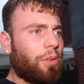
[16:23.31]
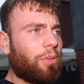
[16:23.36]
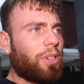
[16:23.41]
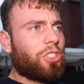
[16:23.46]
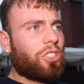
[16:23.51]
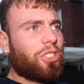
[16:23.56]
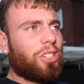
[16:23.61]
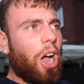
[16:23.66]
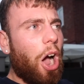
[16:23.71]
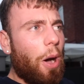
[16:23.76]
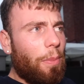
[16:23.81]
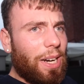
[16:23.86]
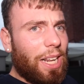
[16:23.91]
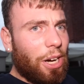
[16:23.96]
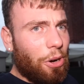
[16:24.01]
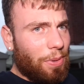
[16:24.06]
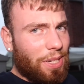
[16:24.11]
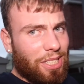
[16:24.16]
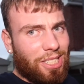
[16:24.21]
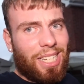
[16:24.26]
which I'm a
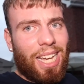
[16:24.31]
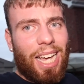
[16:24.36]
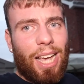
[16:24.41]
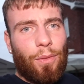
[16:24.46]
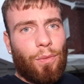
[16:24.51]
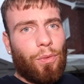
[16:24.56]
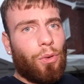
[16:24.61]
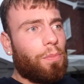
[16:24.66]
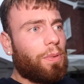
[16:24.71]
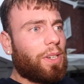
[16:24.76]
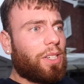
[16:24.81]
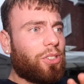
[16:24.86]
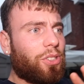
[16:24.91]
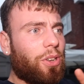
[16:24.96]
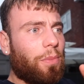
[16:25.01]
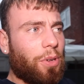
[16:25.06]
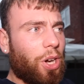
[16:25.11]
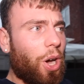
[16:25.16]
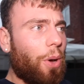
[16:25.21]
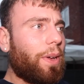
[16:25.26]
little bit scared for, because
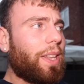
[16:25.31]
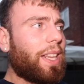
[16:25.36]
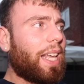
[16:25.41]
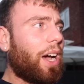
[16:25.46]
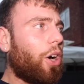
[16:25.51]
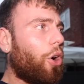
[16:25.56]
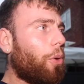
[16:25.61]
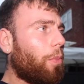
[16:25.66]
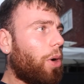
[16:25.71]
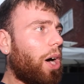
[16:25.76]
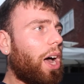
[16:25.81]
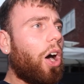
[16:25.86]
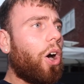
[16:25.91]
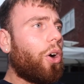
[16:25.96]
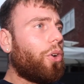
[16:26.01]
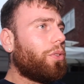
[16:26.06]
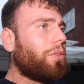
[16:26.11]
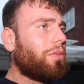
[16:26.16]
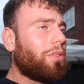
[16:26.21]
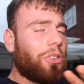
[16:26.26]
I'm going there on my
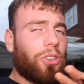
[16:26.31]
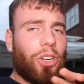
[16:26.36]
own.